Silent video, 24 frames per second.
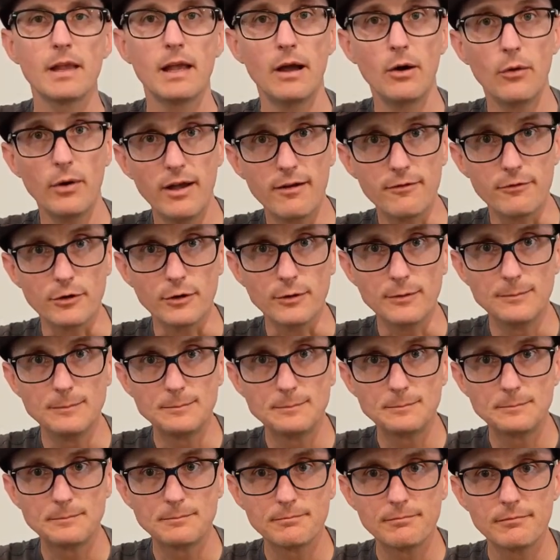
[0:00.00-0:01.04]
However,
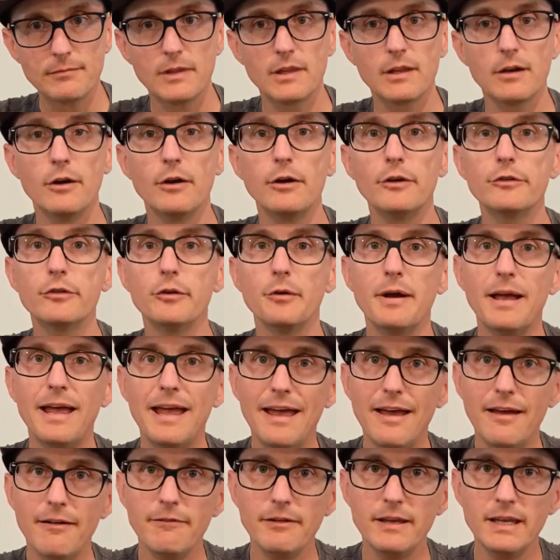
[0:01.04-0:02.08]
they're also
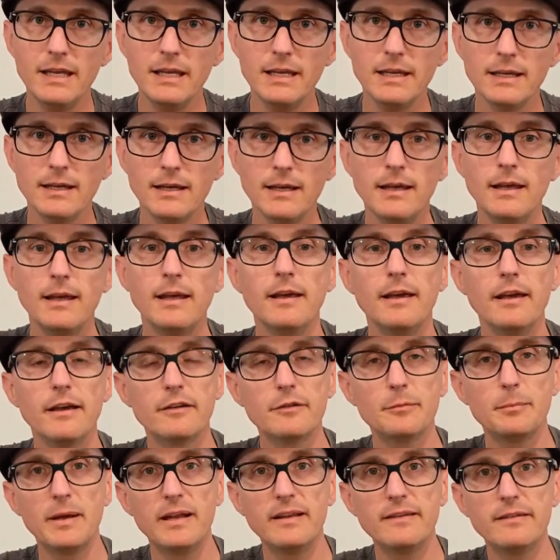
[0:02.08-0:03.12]
heavy,
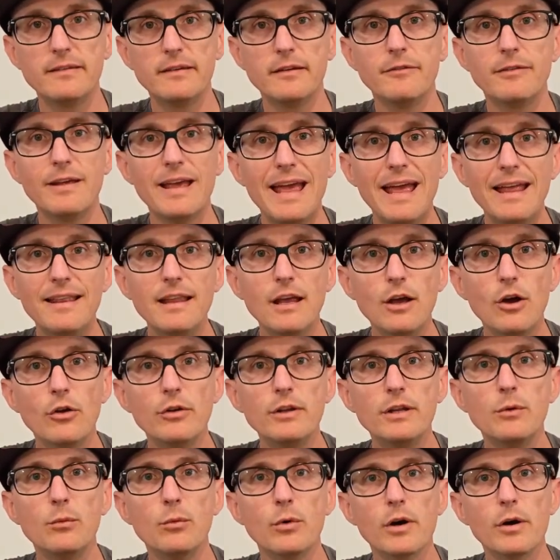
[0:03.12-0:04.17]
expensive, and they
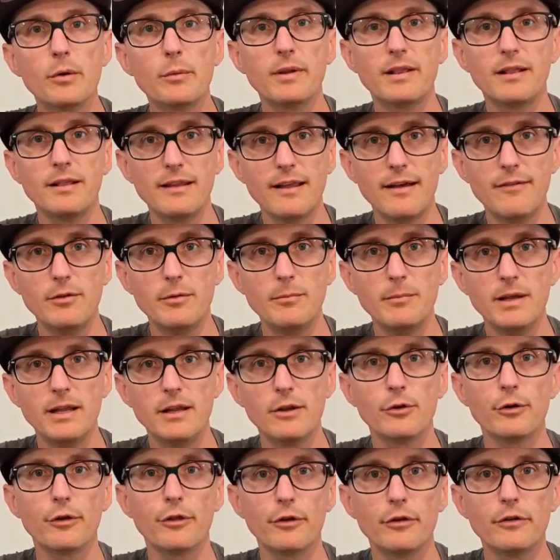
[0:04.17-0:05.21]
only work with 11 mil
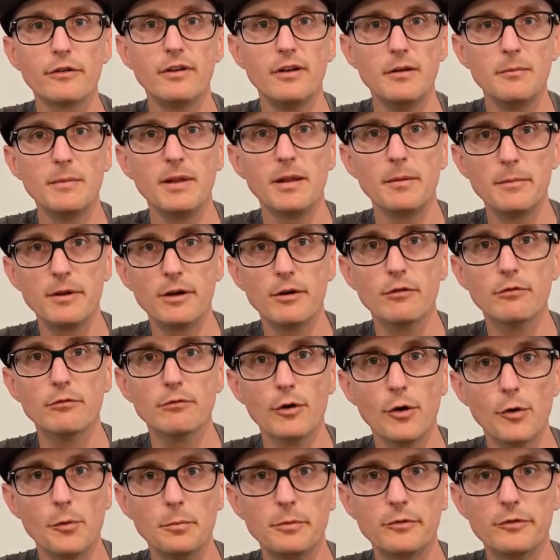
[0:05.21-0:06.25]
or 13 millimeter
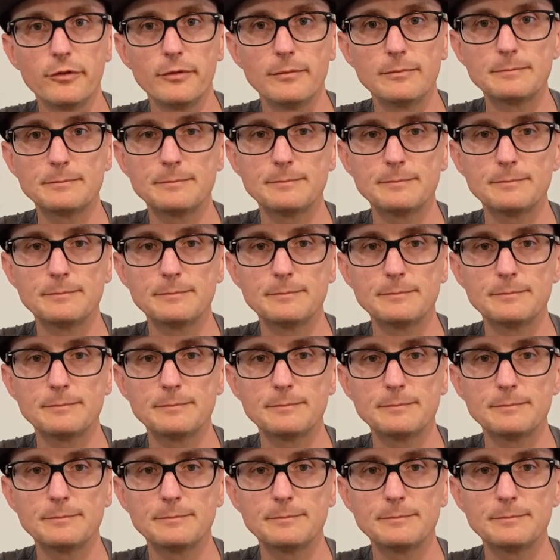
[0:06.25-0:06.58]
ropes.